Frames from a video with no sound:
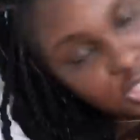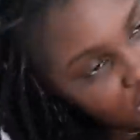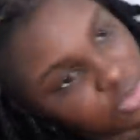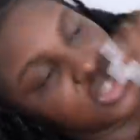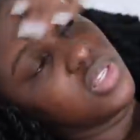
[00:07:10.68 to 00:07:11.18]

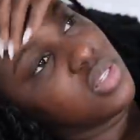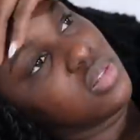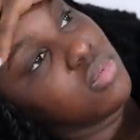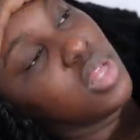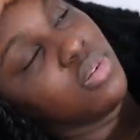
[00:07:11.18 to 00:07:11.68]
It was
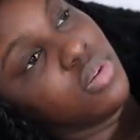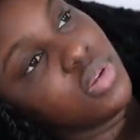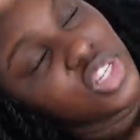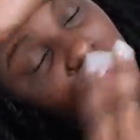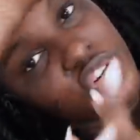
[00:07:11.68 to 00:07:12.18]
just, I don't know,
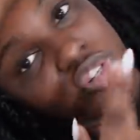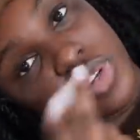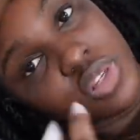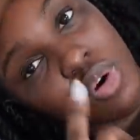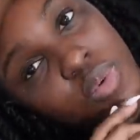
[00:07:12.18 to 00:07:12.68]
it's just
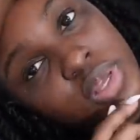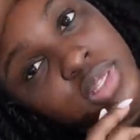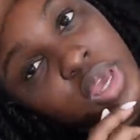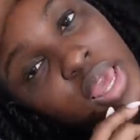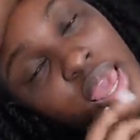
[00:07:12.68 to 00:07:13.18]
frustrating always.